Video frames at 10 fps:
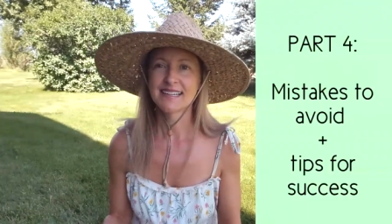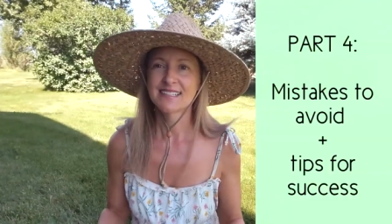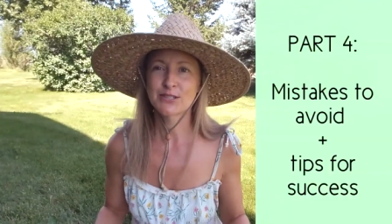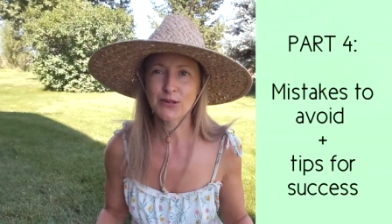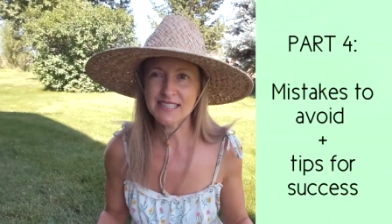
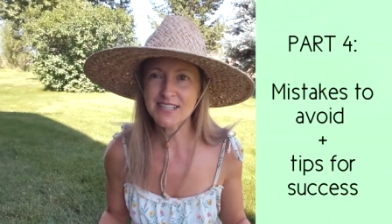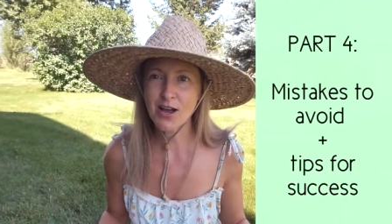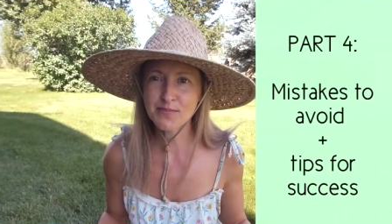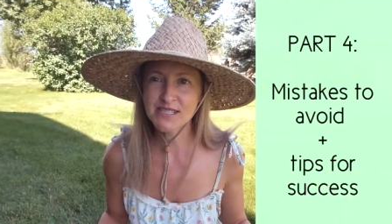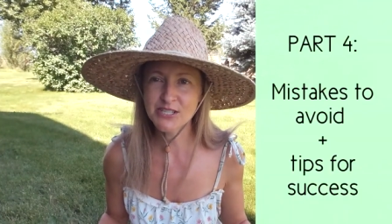So let's
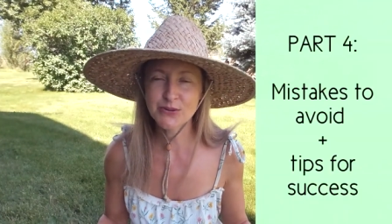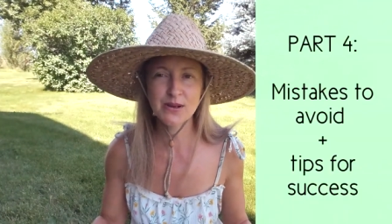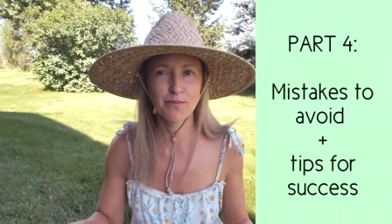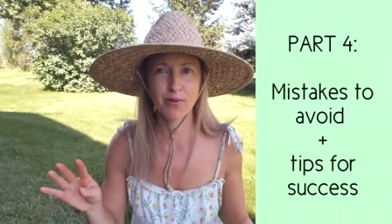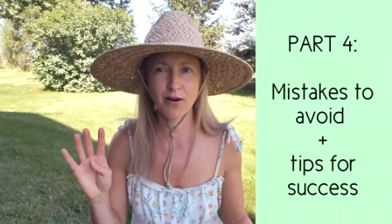hop into
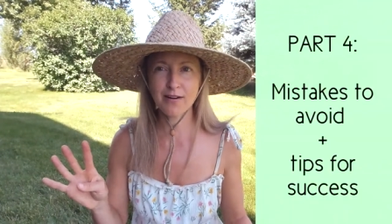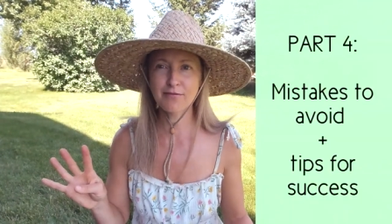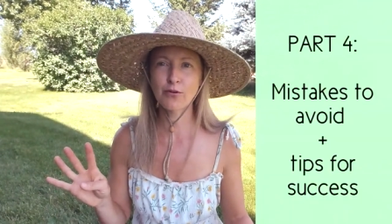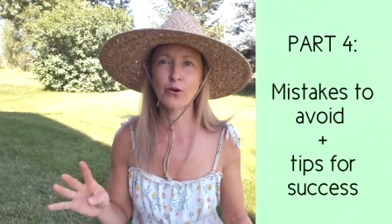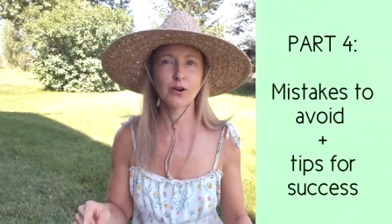it. Part
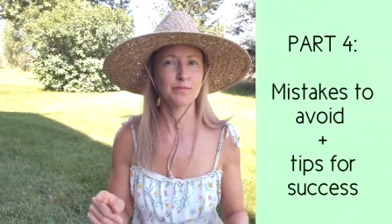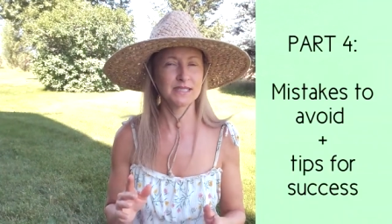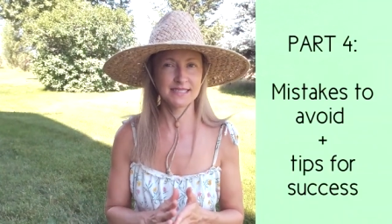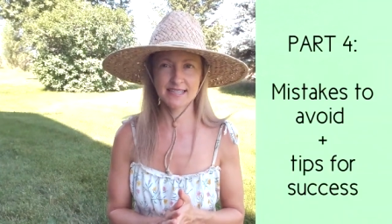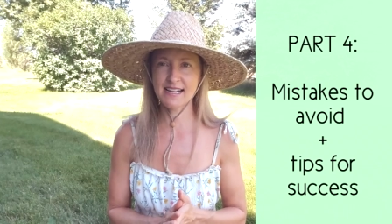four
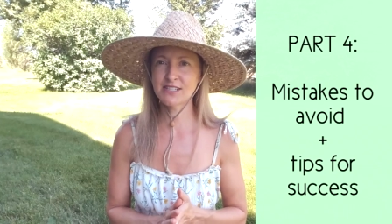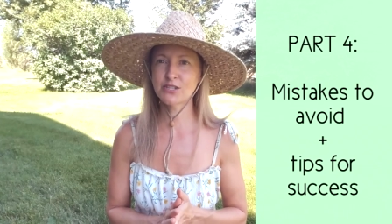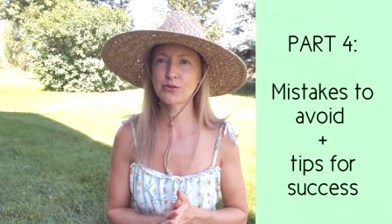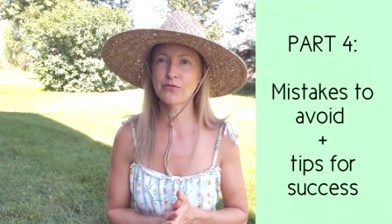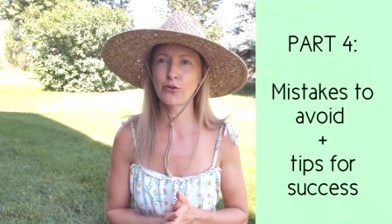mistakes
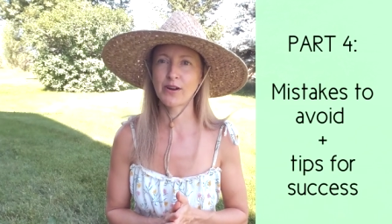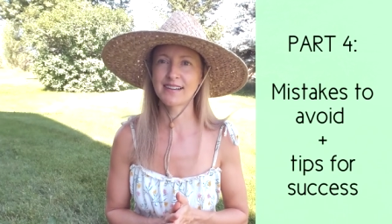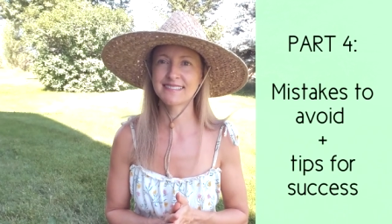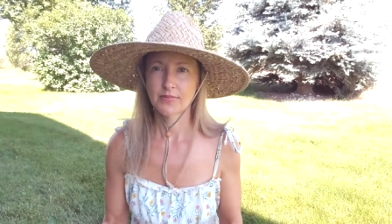to avoid.